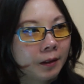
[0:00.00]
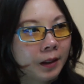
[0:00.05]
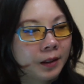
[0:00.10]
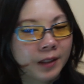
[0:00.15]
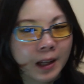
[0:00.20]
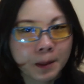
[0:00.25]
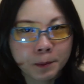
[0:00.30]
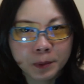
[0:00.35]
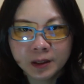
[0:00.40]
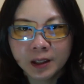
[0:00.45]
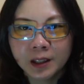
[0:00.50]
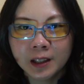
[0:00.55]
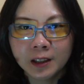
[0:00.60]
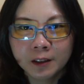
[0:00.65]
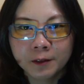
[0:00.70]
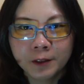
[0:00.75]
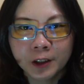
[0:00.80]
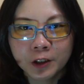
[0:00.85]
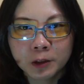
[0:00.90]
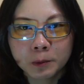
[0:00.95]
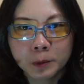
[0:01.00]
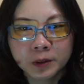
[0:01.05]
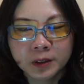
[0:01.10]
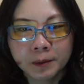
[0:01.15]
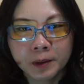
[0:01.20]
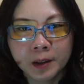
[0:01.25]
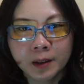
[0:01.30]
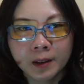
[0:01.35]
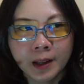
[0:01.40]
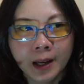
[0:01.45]
is that particular vegetable
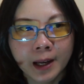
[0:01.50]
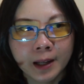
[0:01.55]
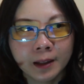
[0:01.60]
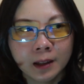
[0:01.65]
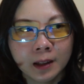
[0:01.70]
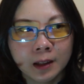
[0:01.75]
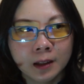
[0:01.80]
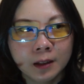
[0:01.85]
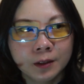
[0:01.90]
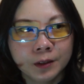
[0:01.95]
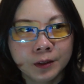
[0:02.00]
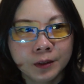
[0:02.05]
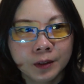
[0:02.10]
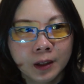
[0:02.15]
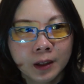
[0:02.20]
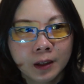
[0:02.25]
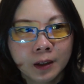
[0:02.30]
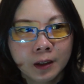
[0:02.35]
something that is